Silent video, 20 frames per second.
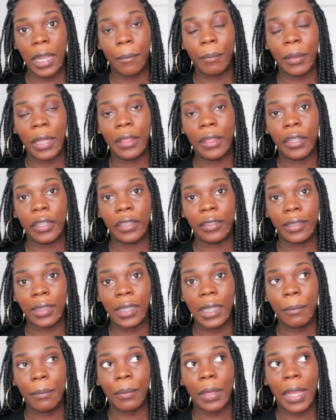in their
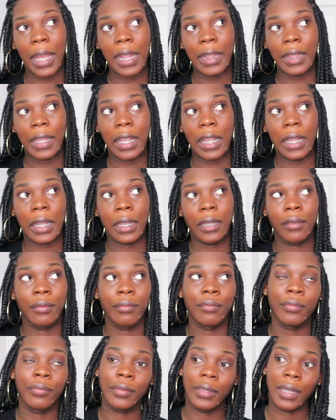sleep and they
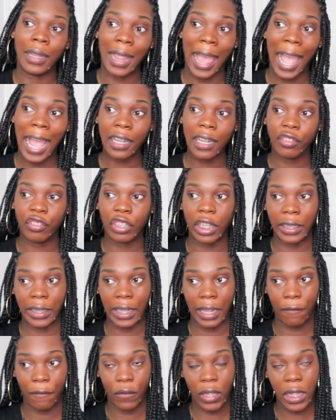latch and
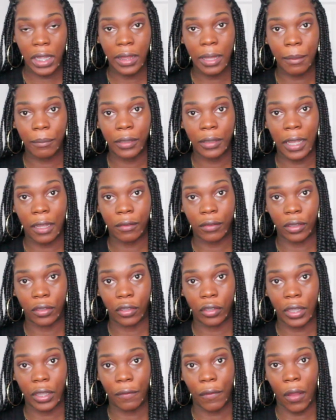they feed themselves
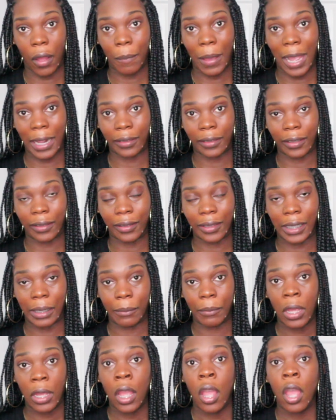until they fall back to
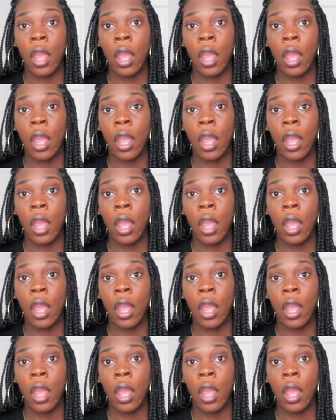sleep.